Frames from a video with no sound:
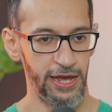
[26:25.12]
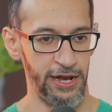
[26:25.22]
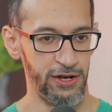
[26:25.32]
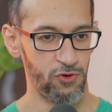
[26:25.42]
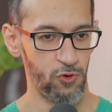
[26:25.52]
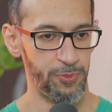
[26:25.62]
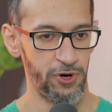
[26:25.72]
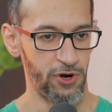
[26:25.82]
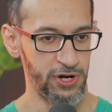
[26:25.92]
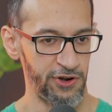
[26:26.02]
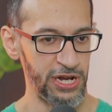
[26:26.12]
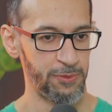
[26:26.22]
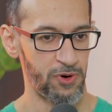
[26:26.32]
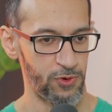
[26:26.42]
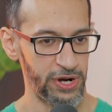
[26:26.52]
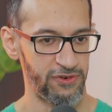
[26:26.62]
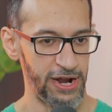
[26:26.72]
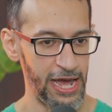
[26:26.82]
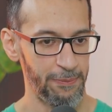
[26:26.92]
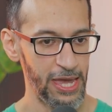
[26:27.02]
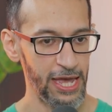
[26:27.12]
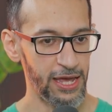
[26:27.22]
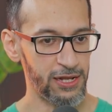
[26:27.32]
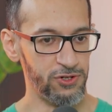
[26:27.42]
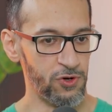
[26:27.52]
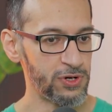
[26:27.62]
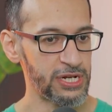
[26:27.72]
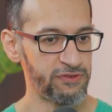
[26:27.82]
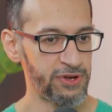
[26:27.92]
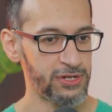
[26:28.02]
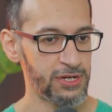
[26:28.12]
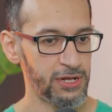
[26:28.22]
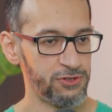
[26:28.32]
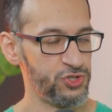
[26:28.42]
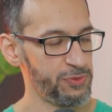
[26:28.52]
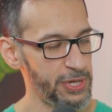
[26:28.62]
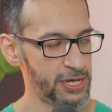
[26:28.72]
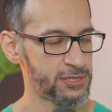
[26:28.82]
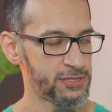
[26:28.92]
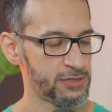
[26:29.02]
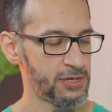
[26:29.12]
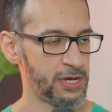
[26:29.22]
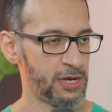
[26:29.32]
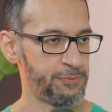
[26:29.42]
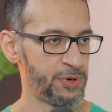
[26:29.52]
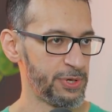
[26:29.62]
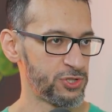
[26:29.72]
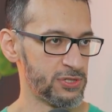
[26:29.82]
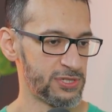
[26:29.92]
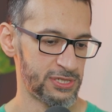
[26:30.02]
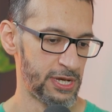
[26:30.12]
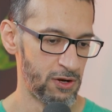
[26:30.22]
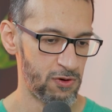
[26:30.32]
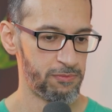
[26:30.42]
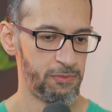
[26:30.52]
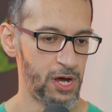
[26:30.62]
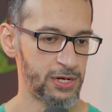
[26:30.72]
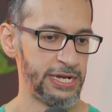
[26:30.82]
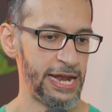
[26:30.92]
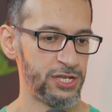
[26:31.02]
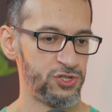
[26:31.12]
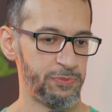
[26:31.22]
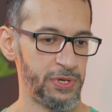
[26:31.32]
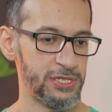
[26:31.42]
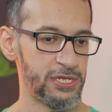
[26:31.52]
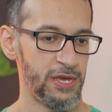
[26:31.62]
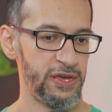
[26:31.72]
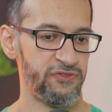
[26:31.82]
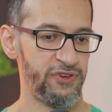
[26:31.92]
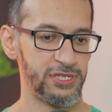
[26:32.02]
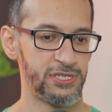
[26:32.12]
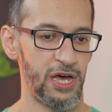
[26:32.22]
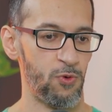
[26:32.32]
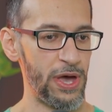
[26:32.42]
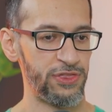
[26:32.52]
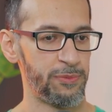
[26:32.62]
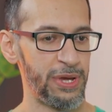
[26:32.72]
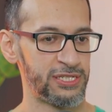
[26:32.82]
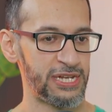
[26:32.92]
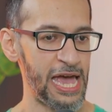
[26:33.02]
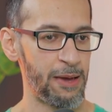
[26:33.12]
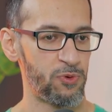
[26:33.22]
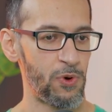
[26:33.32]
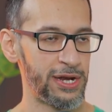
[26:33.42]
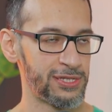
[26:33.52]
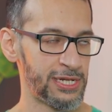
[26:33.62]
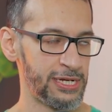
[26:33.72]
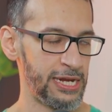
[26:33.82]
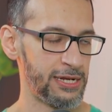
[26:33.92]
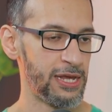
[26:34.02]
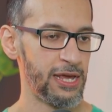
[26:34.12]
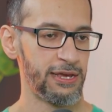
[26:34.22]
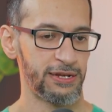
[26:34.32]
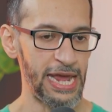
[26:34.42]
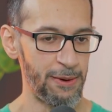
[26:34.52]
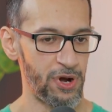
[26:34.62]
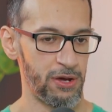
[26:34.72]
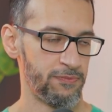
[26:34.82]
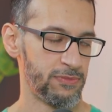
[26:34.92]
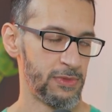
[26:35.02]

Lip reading: an Uber or Careem or whatever app, don't give it GPS permissions. Just say no, block, deny GPS. If it's a weather-based app, why does it need camera,